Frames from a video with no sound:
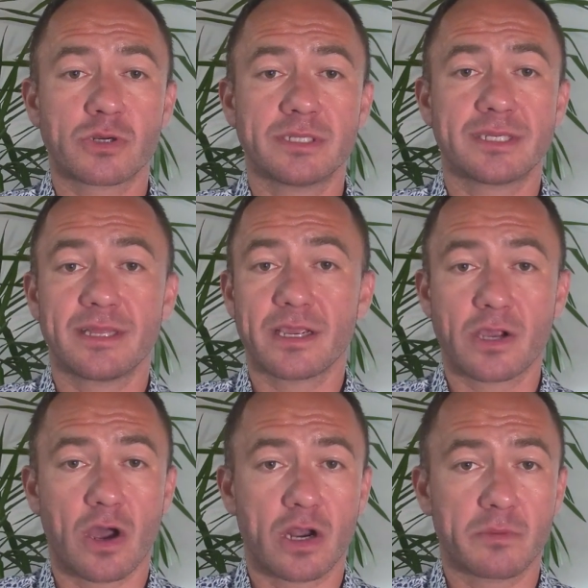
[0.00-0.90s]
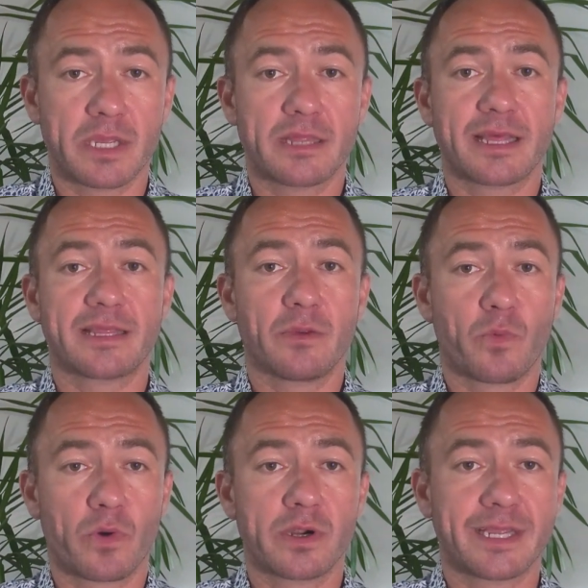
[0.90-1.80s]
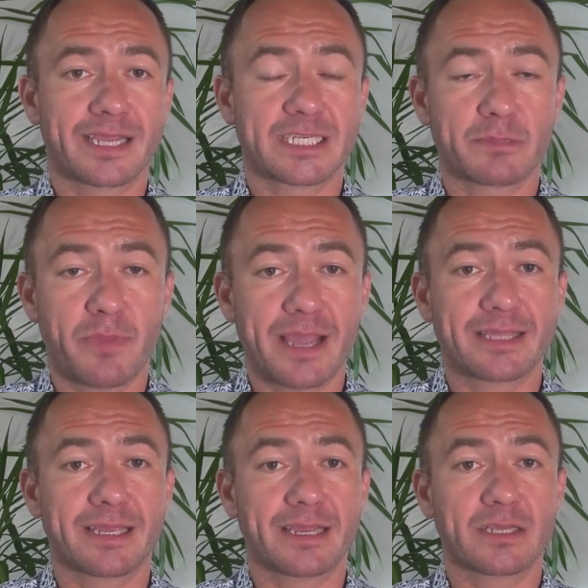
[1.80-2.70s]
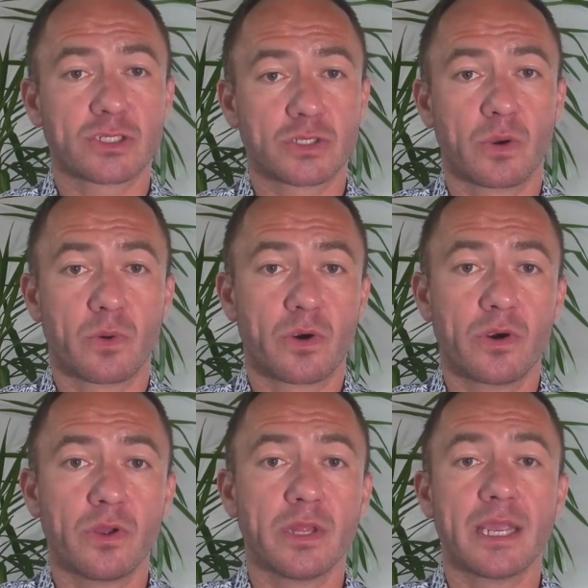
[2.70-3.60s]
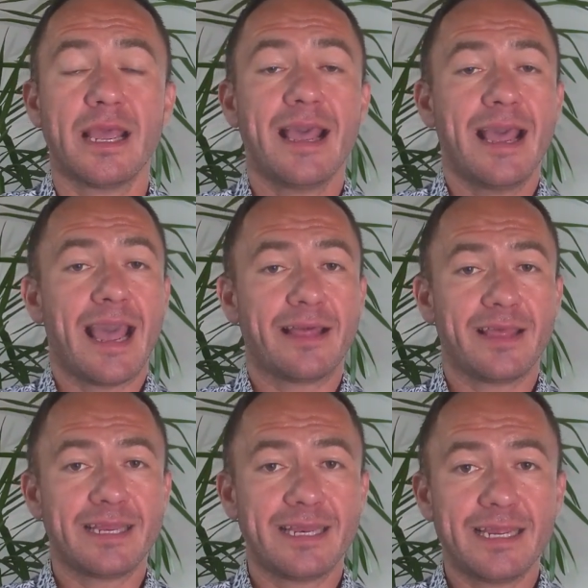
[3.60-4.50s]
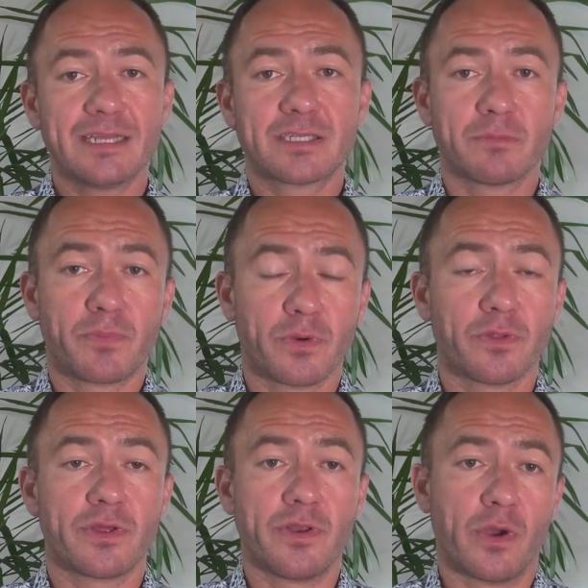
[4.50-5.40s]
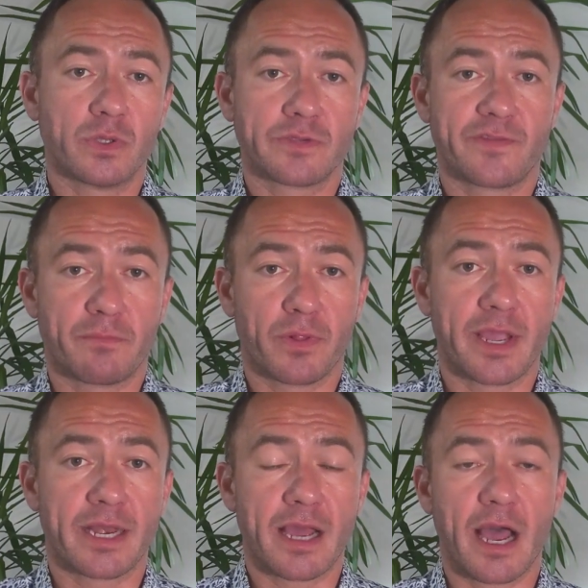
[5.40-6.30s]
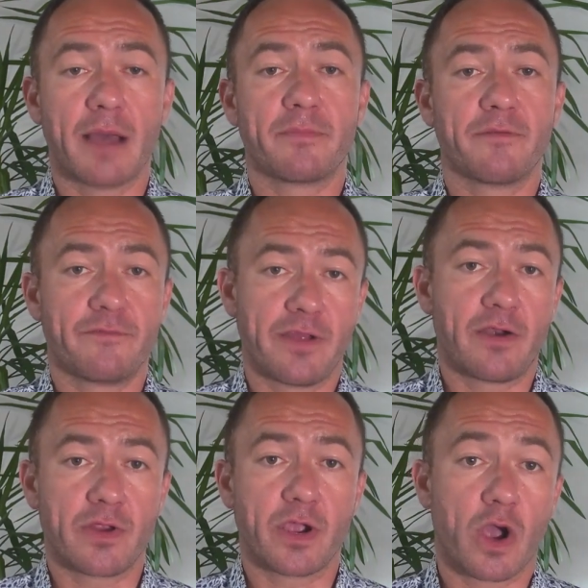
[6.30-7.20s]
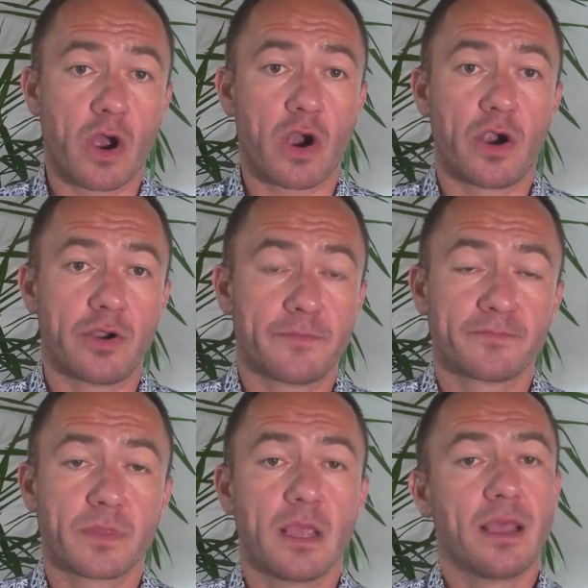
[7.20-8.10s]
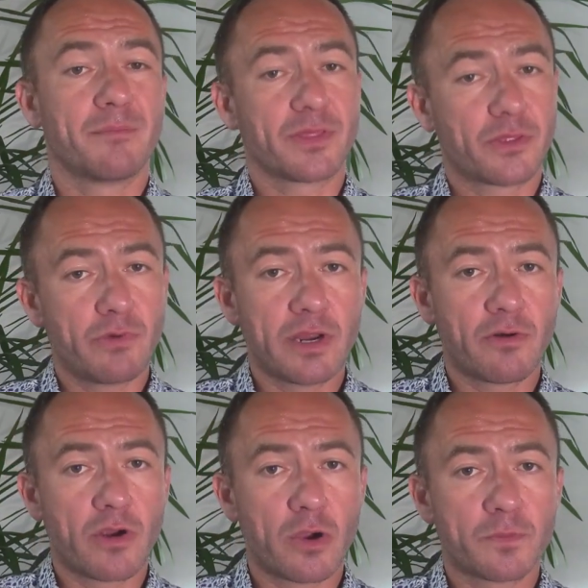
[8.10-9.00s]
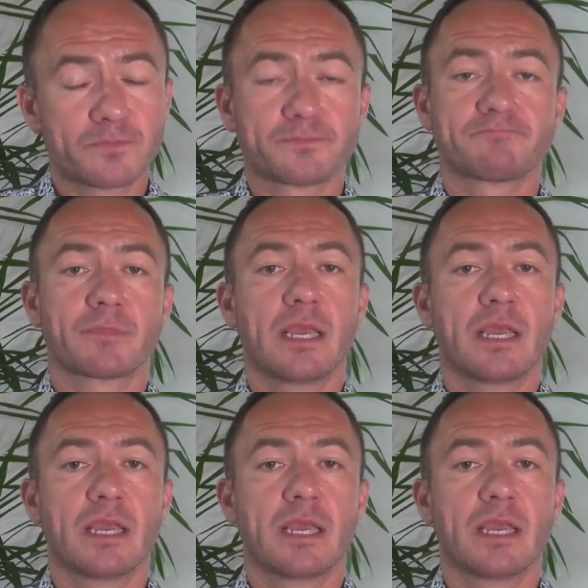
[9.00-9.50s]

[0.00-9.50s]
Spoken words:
trends in the economy that they weren't expecting so early, and they needed to pull the nose of the plane up very hard. But three in a row?